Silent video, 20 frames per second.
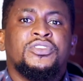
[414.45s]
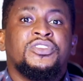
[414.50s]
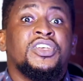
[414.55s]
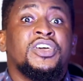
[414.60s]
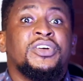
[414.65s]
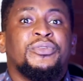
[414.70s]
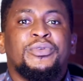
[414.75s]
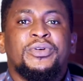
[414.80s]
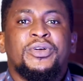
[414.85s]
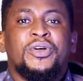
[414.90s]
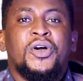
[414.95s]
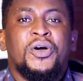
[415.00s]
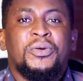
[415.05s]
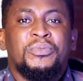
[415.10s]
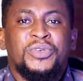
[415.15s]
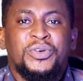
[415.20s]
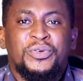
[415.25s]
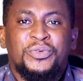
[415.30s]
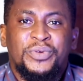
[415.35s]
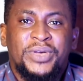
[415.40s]
Until I will
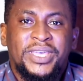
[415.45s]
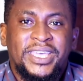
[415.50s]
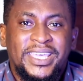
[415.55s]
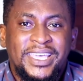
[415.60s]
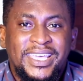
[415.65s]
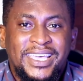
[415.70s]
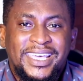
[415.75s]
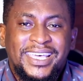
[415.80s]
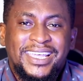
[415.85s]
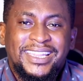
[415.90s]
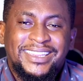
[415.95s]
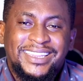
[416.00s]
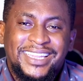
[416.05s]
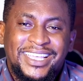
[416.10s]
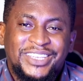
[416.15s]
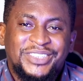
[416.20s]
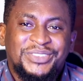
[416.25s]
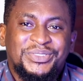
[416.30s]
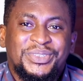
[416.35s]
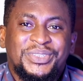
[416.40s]
come your way
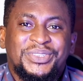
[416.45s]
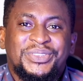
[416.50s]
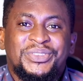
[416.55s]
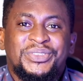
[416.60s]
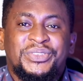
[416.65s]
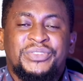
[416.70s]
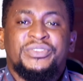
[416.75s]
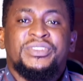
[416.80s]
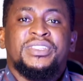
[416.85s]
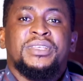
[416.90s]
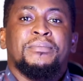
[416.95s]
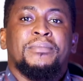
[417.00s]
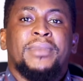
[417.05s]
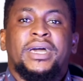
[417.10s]
next week, Tuesday.